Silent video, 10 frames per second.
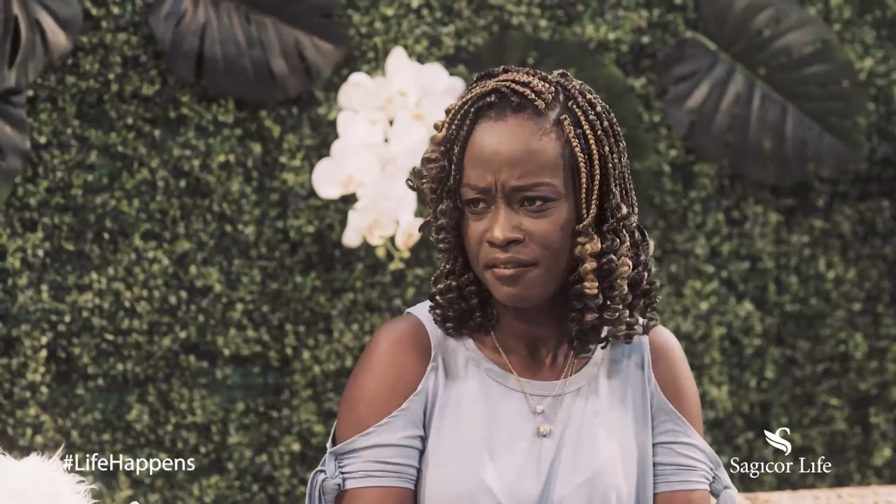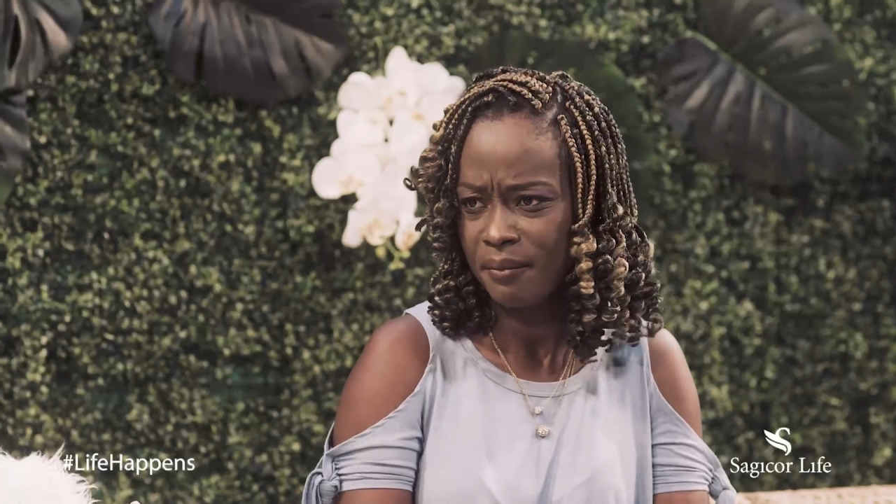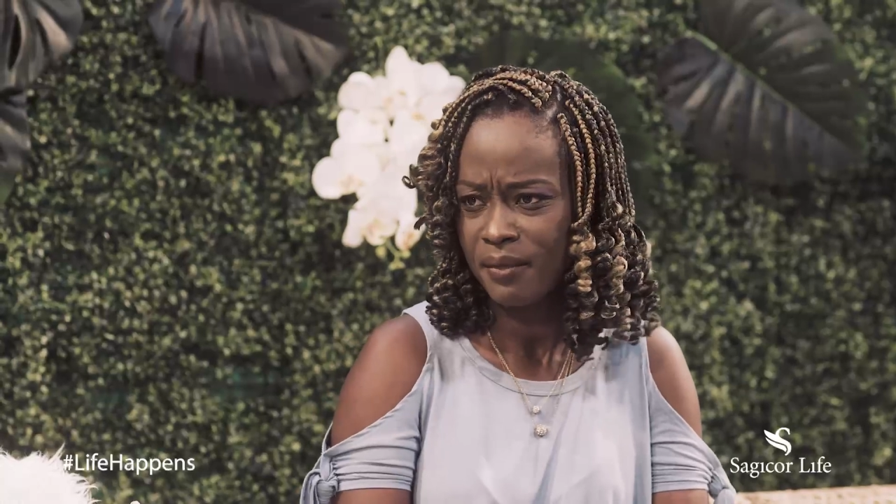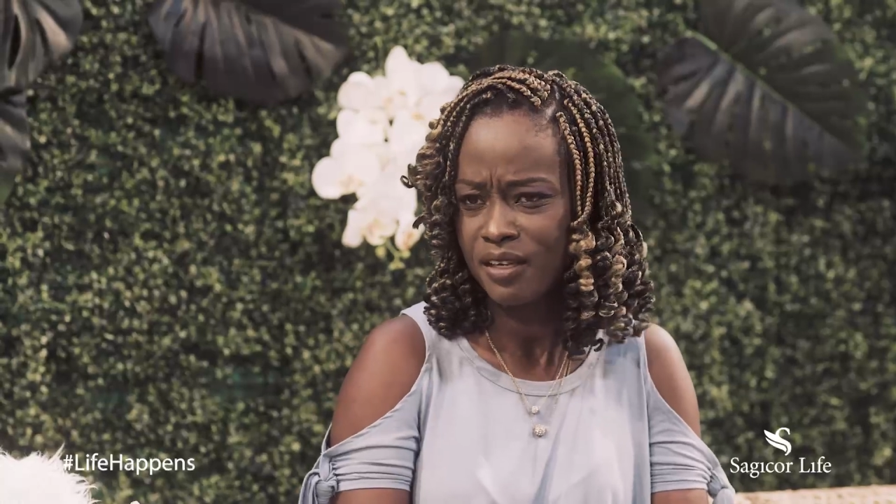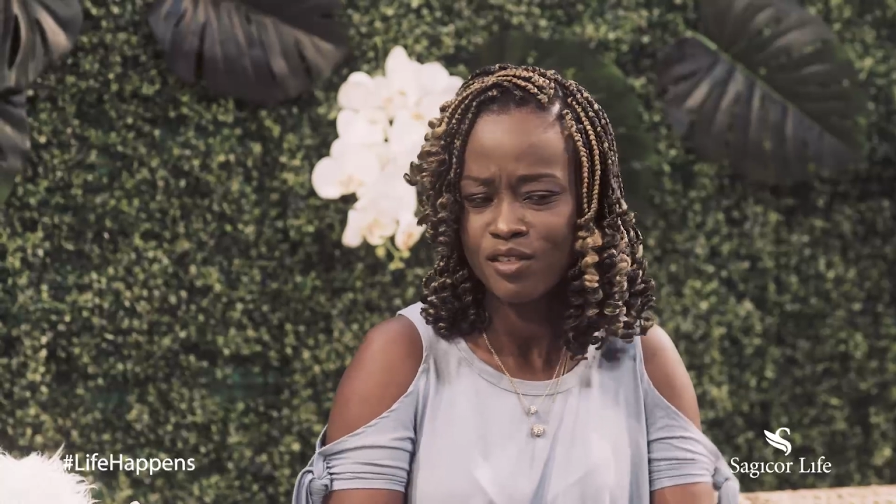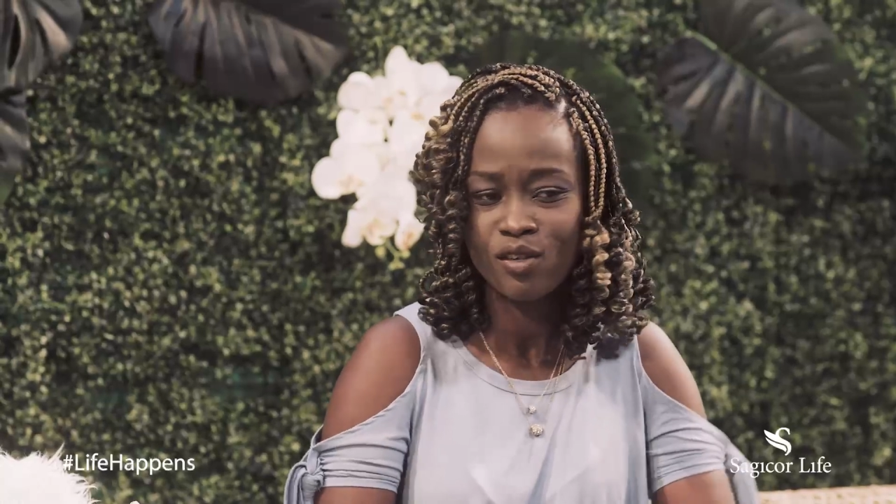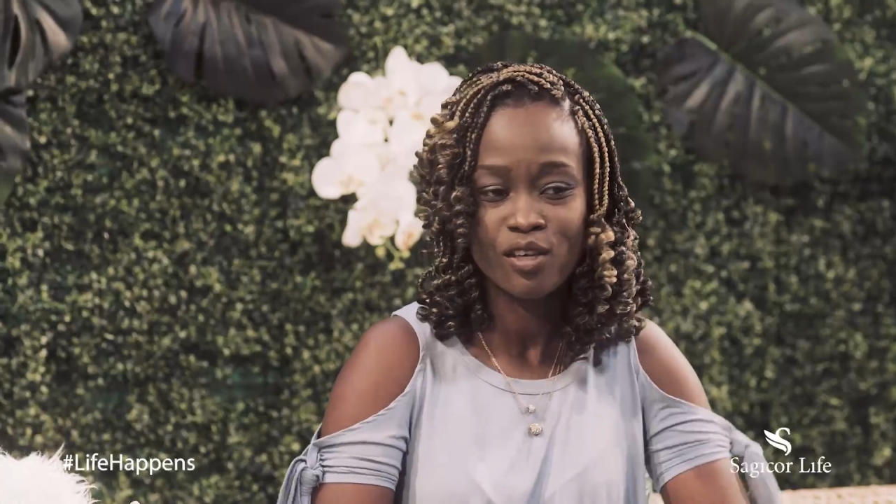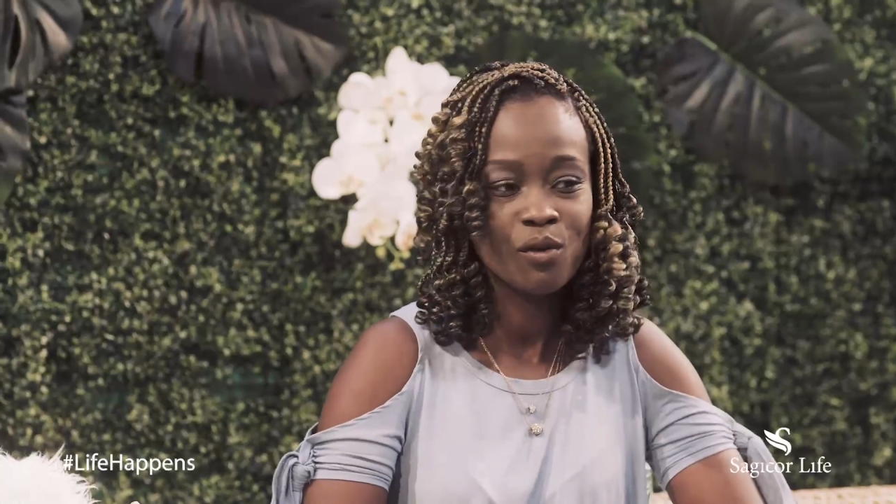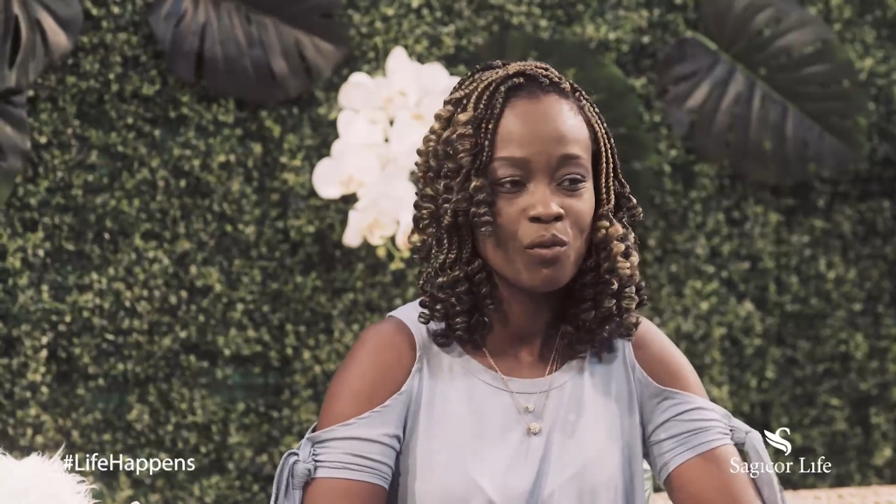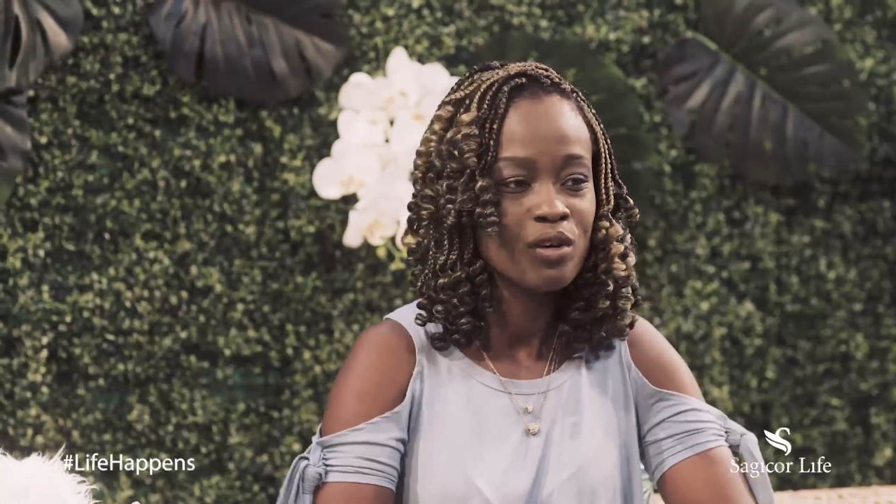family, so
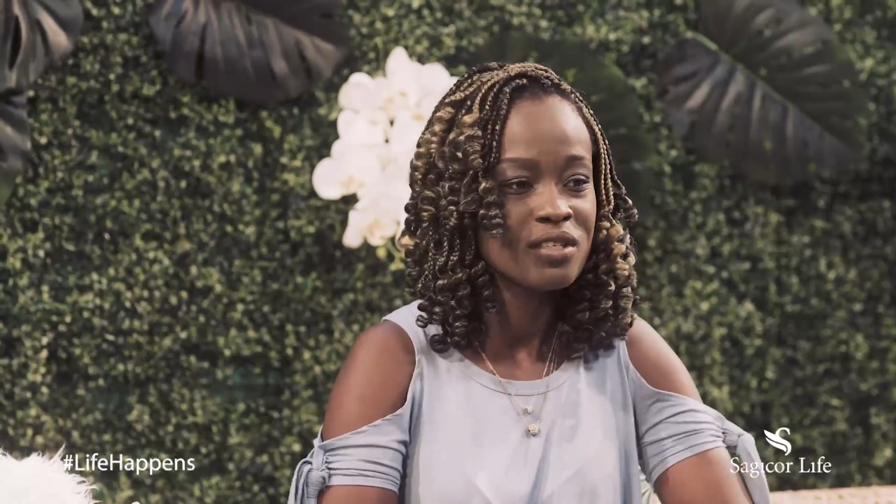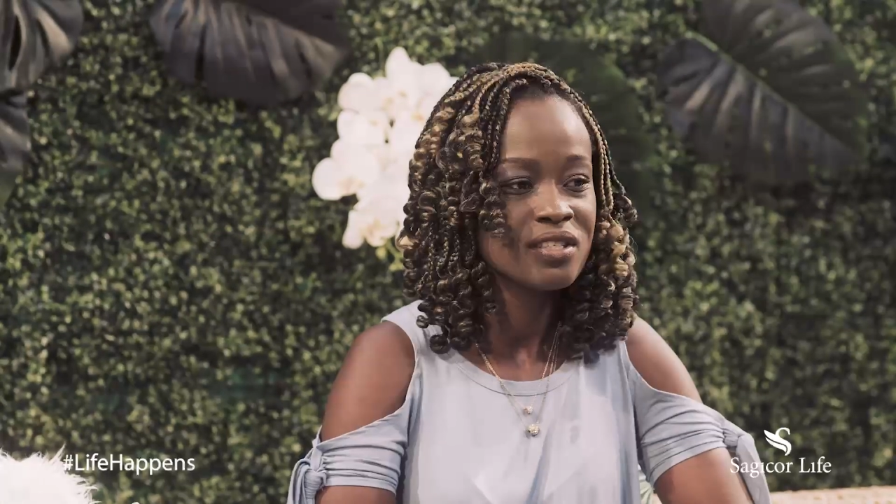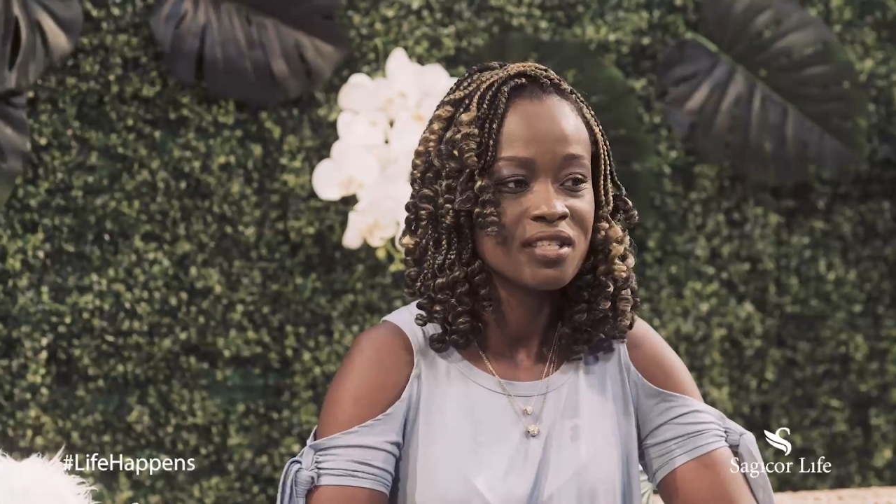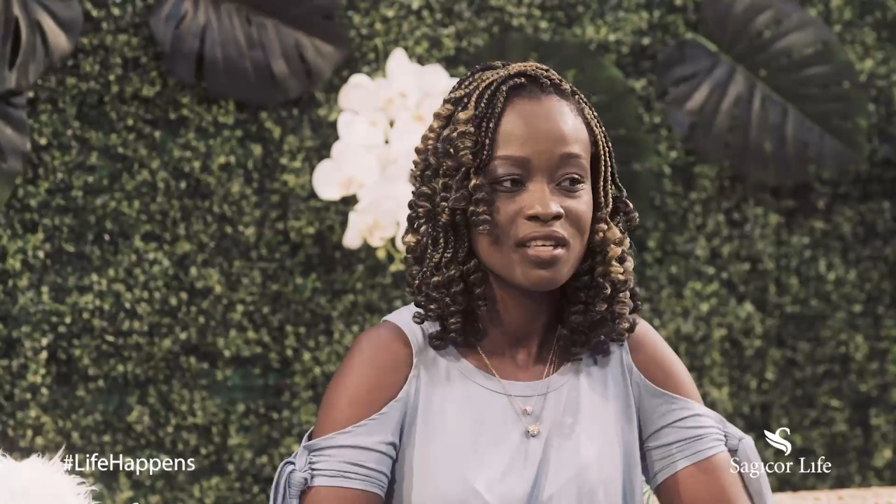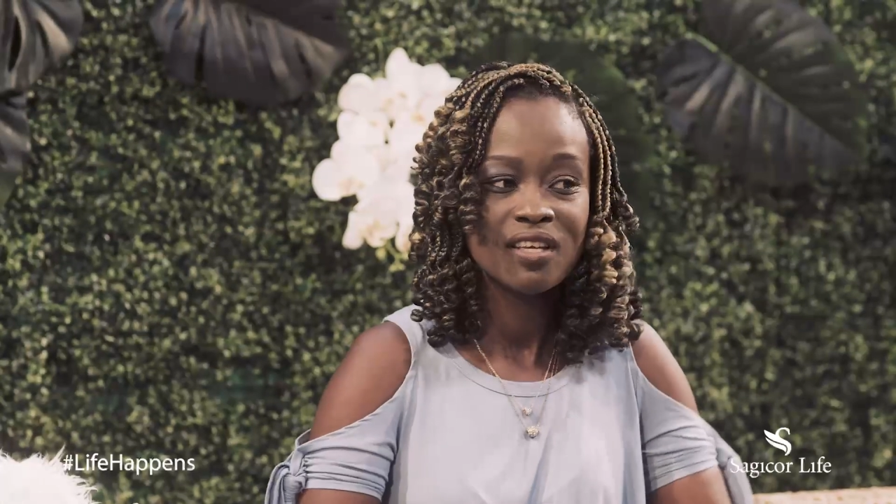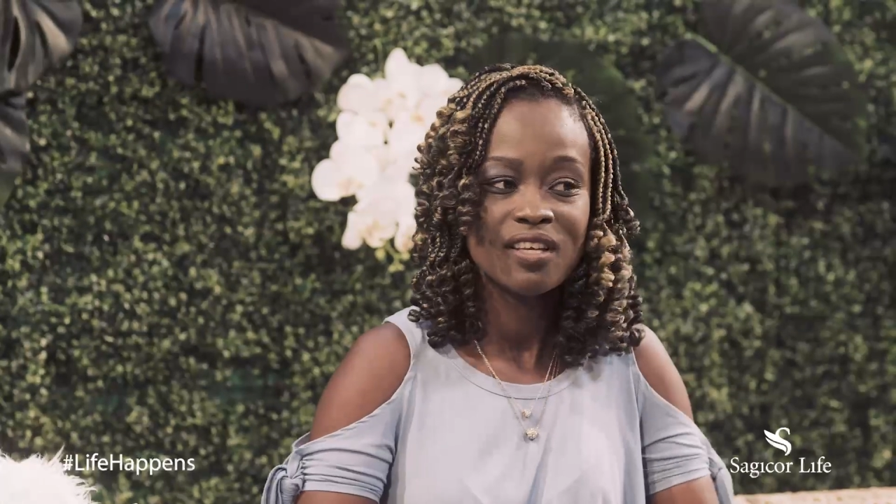it was